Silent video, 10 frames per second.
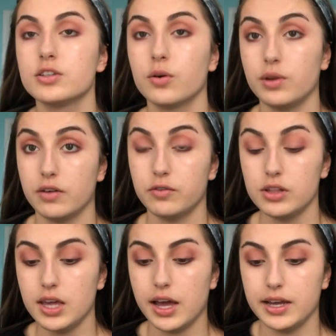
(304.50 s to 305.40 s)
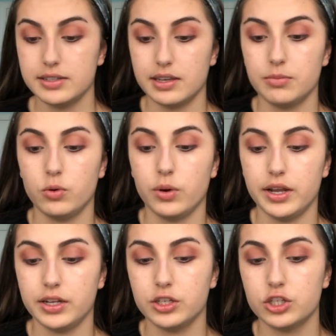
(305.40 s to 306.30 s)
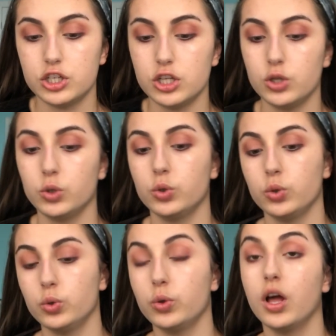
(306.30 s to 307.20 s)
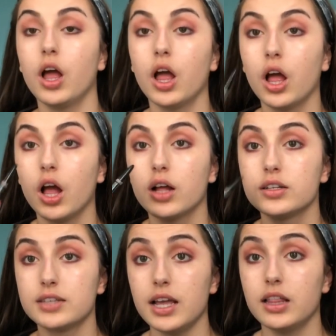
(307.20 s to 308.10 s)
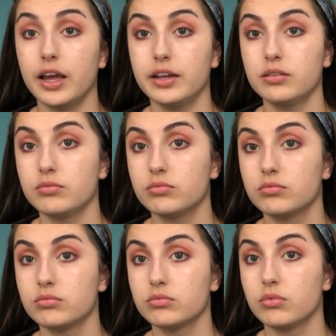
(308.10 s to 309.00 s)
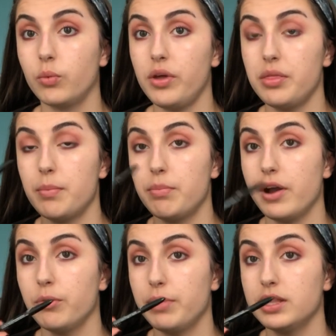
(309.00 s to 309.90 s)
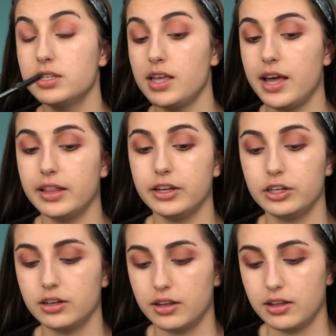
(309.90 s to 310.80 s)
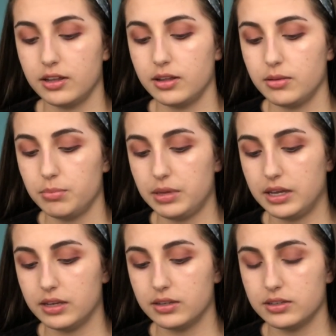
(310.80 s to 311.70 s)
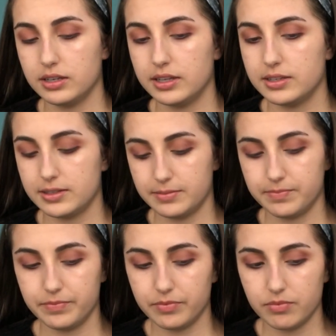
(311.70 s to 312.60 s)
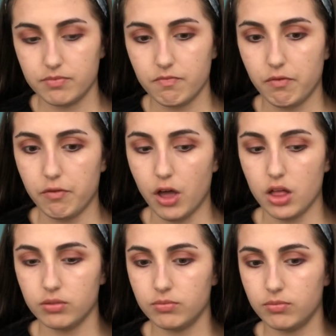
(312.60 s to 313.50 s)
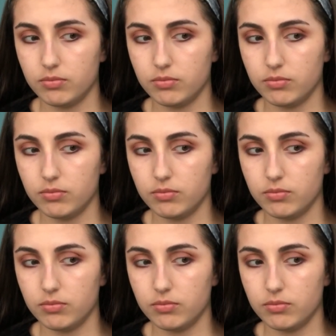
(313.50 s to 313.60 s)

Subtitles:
So now for the eyes, I'm going to tightline with brown pencil eyeliner because it's fall